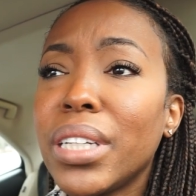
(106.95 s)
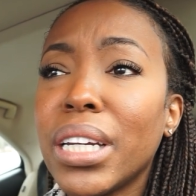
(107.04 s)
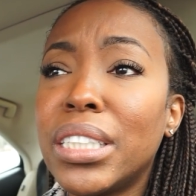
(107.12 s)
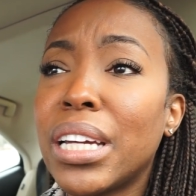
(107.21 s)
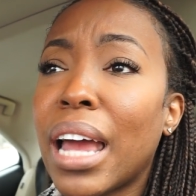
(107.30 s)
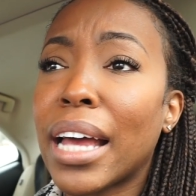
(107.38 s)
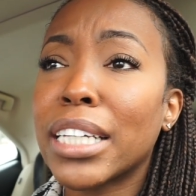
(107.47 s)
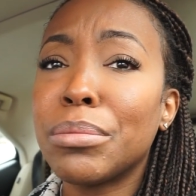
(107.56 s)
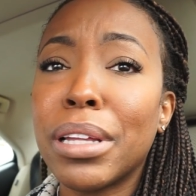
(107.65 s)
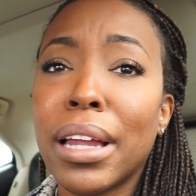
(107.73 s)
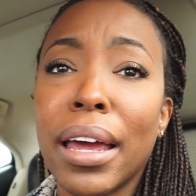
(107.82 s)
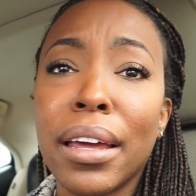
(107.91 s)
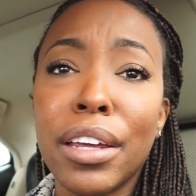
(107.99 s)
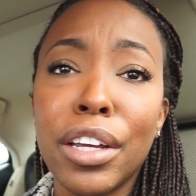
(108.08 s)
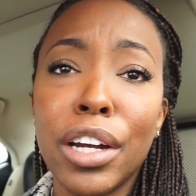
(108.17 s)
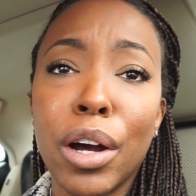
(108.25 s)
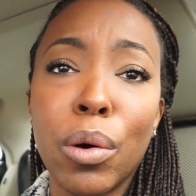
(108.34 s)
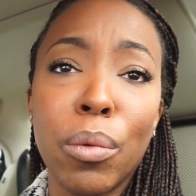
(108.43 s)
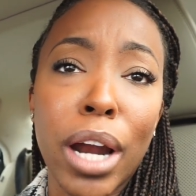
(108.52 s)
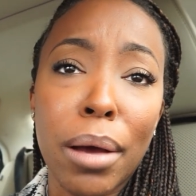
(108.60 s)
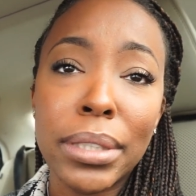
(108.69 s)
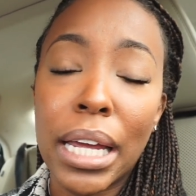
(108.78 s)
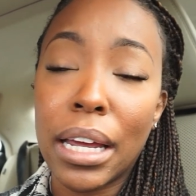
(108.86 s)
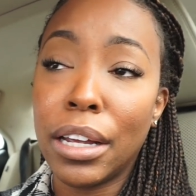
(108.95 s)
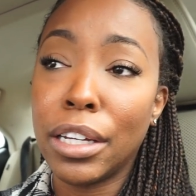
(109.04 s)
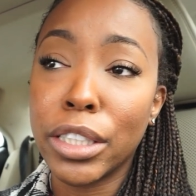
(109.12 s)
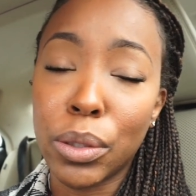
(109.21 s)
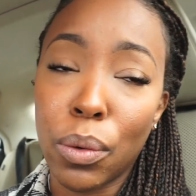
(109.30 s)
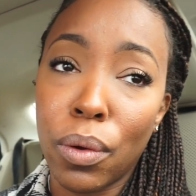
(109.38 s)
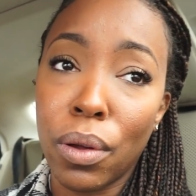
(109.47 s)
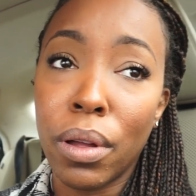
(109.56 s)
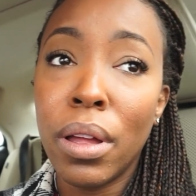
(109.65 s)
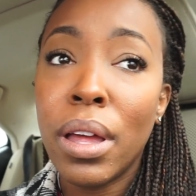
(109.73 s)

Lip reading: She asked me, like, you know, what I was taking in school.